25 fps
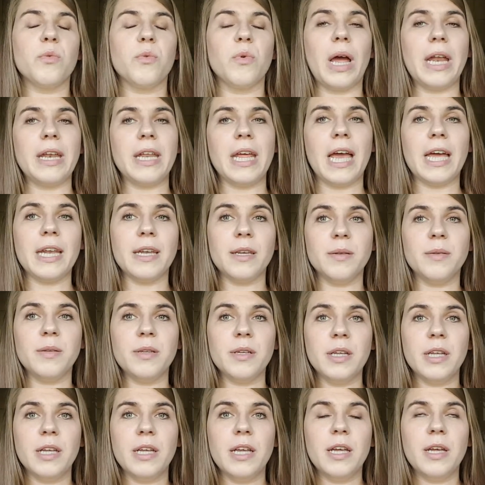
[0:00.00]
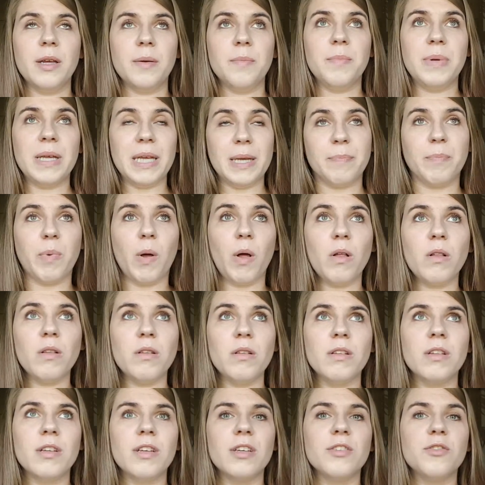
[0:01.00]
redheaded
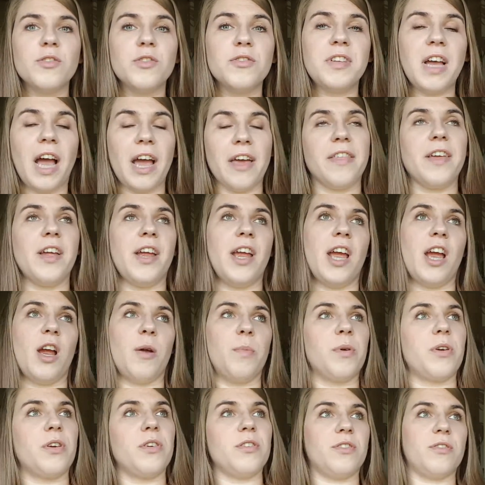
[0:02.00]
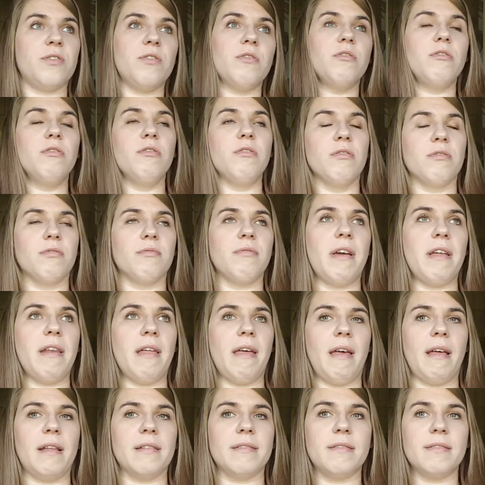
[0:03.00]
people to dye their hair because, ooh,
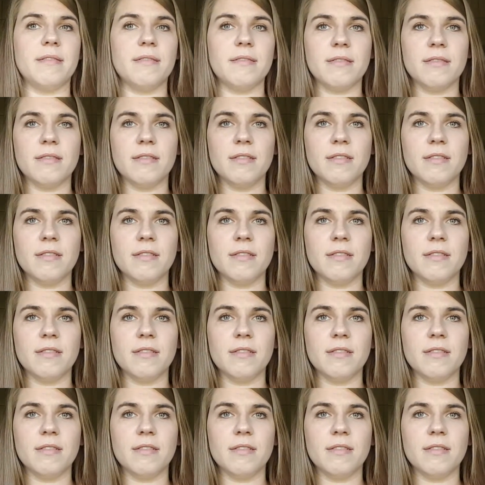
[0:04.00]
redheads.